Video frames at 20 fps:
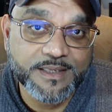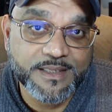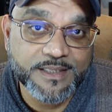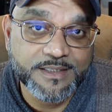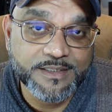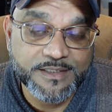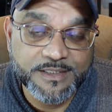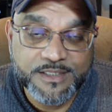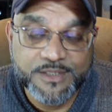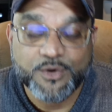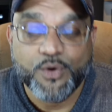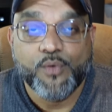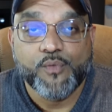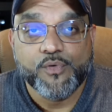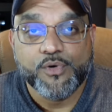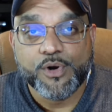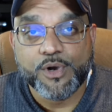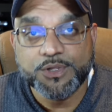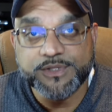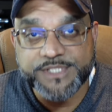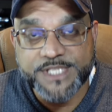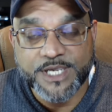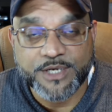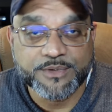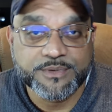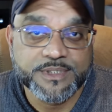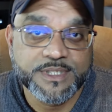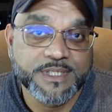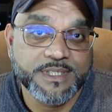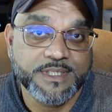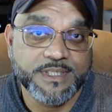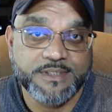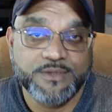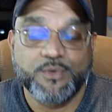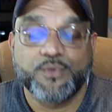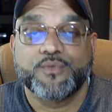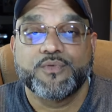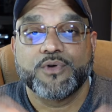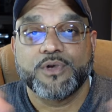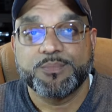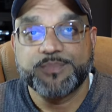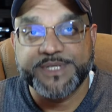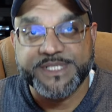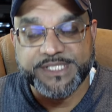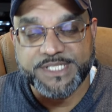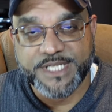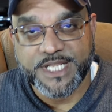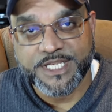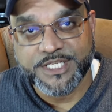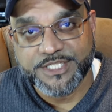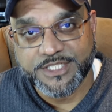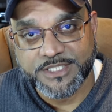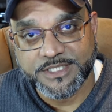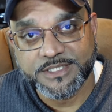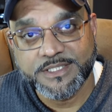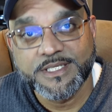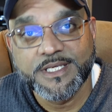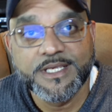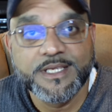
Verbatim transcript: in the overall sound and overall presentation